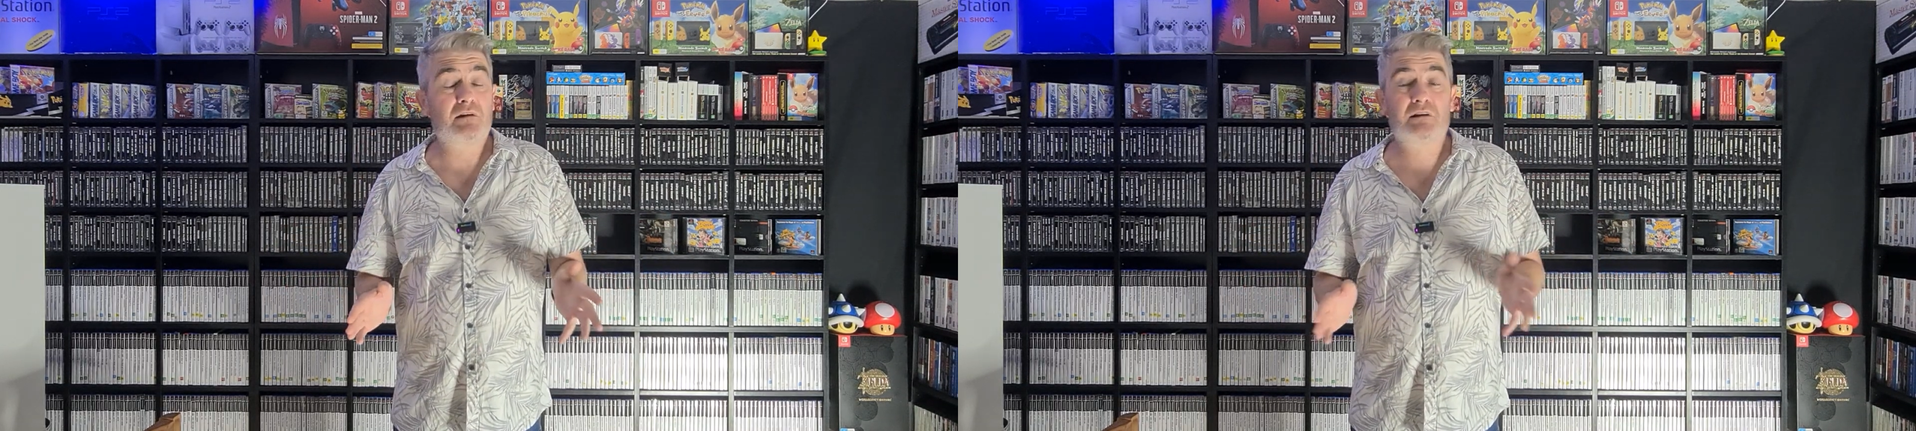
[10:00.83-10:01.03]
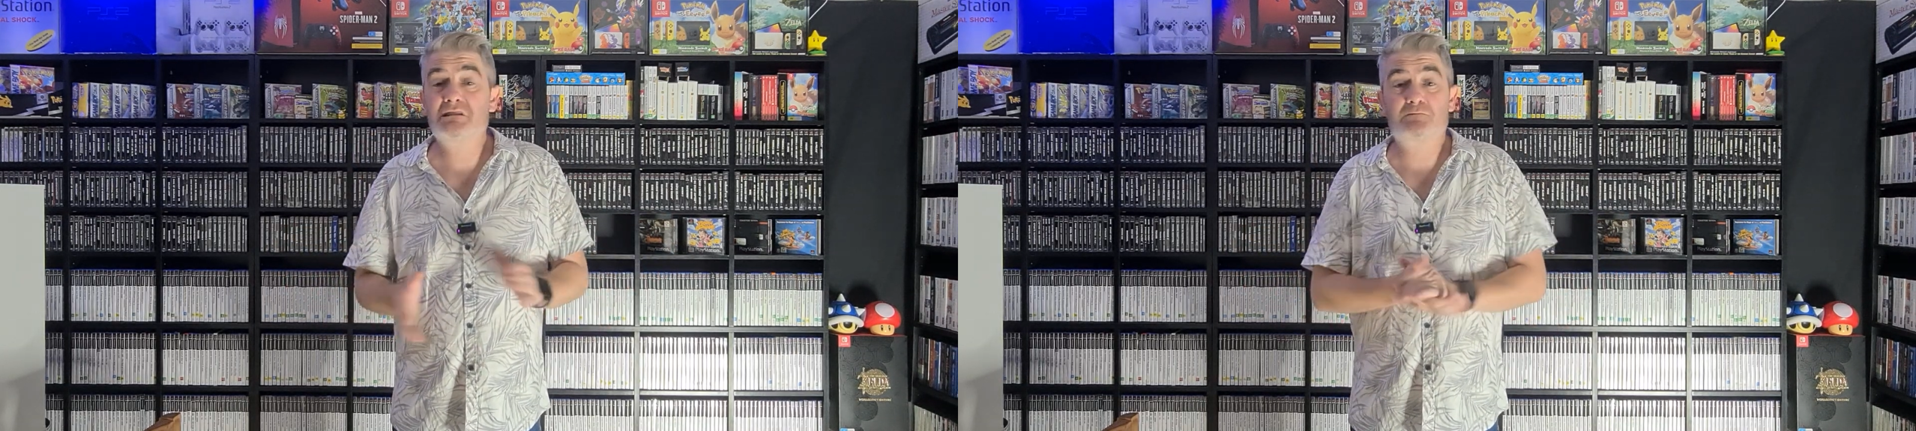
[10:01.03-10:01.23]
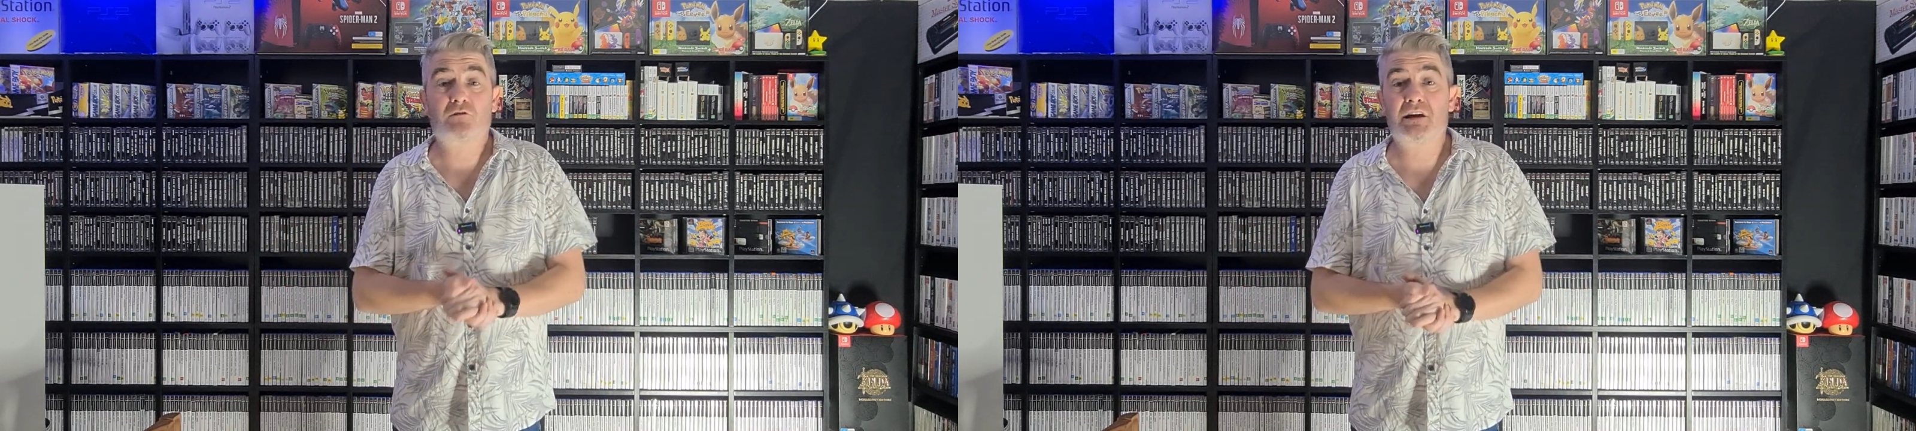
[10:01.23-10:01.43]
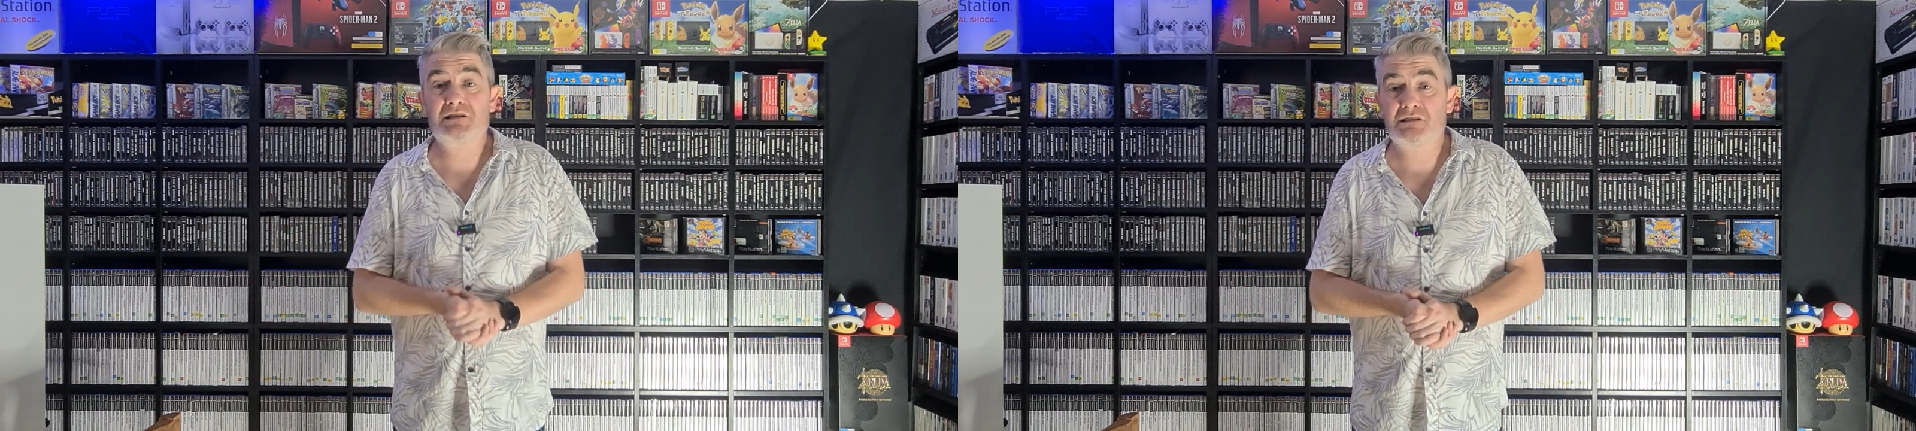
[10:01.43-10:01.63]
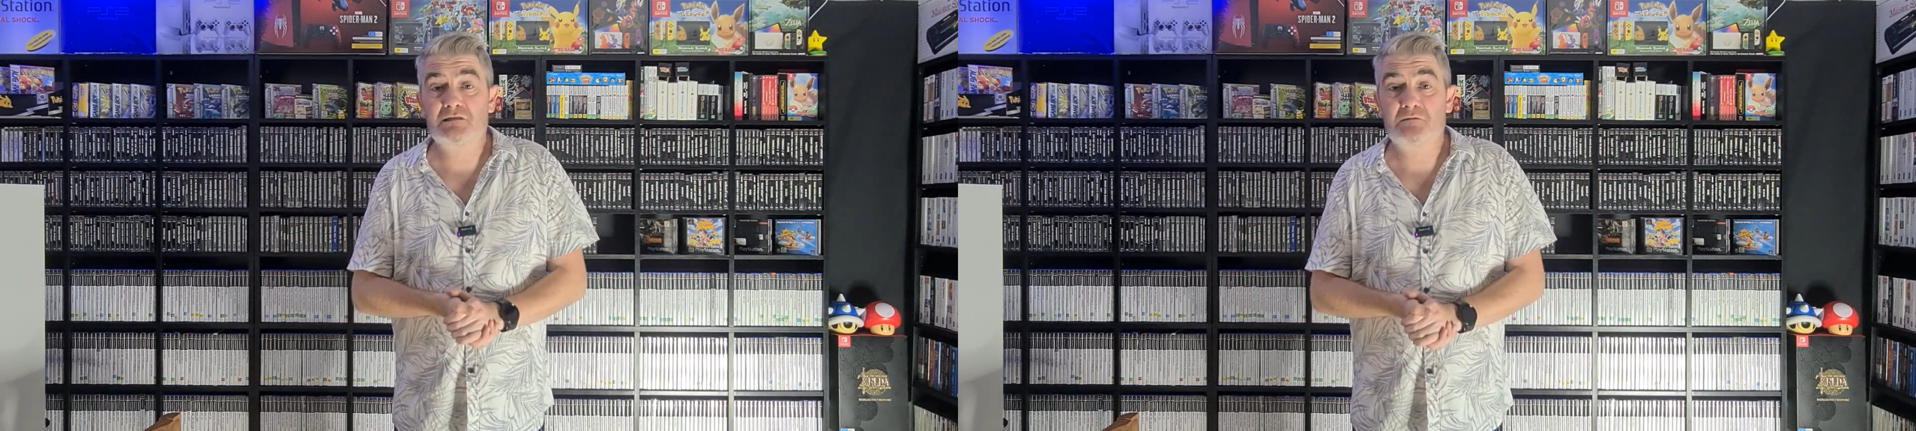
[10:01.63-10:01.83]

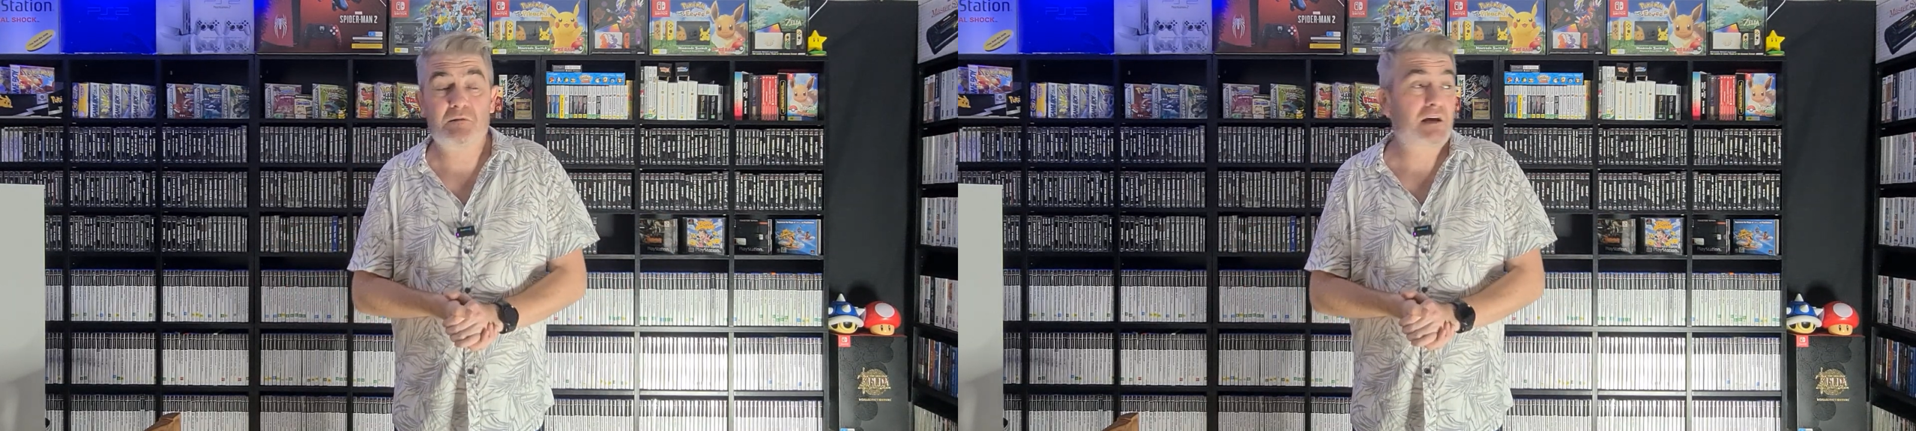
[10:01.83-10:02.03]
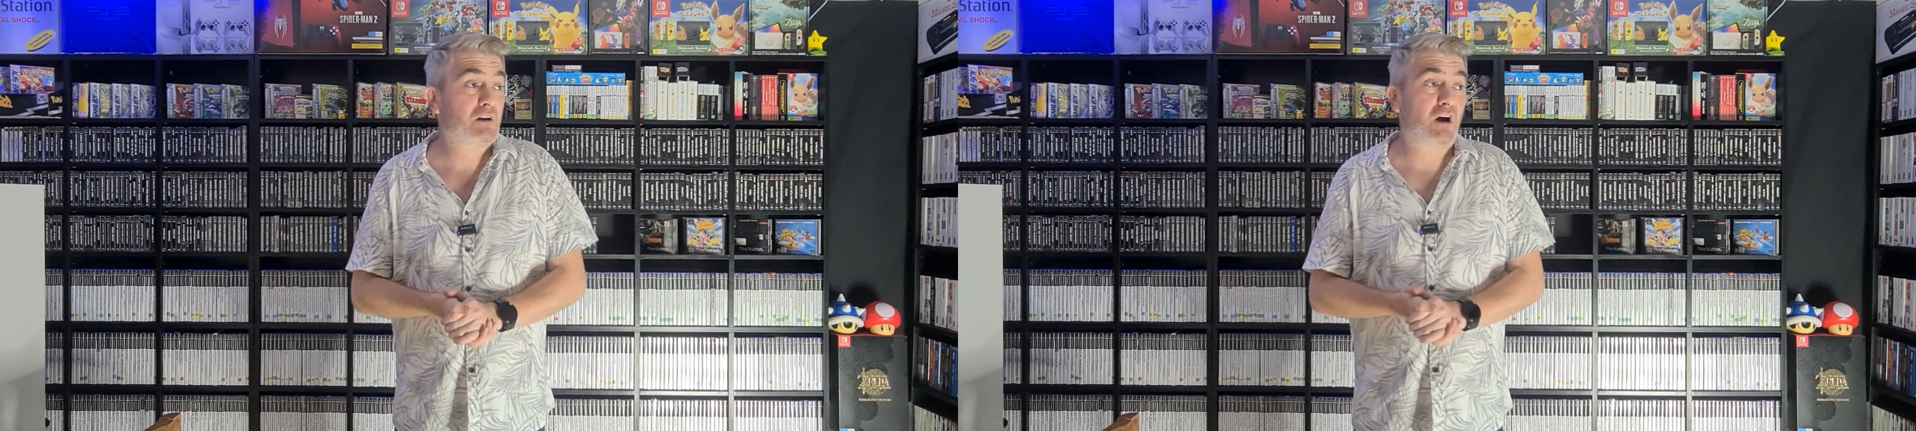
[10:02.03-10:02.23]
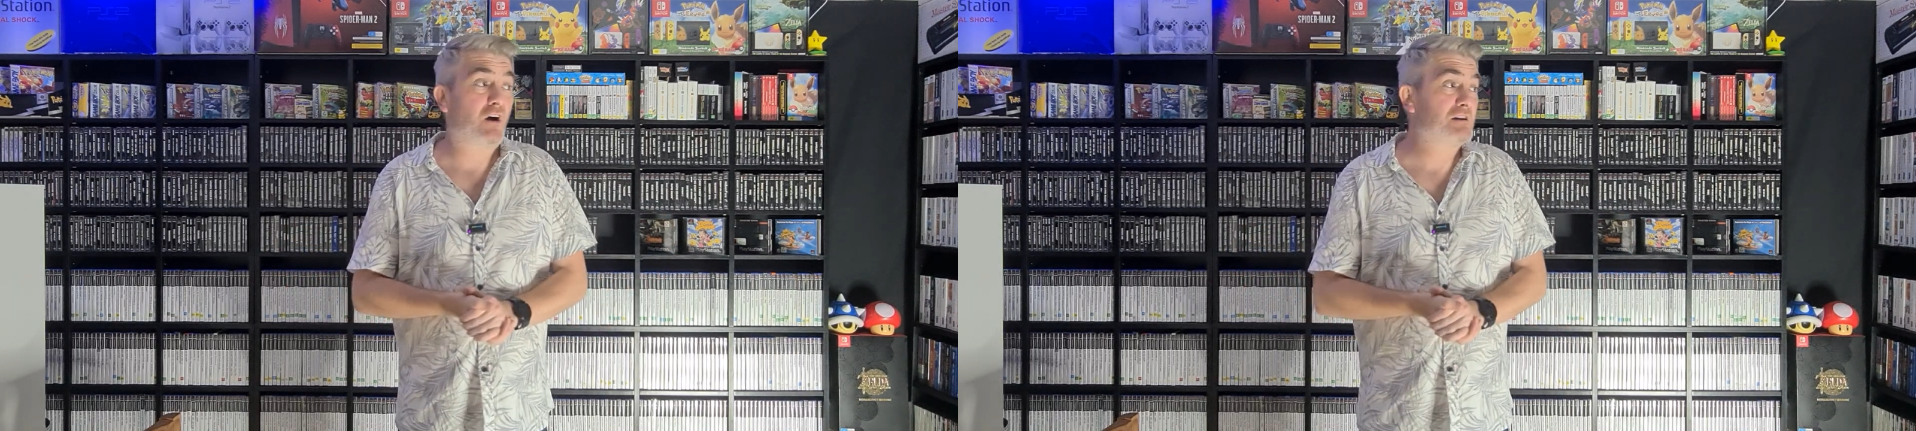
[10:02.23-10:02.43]
inspiration to me, man. Like,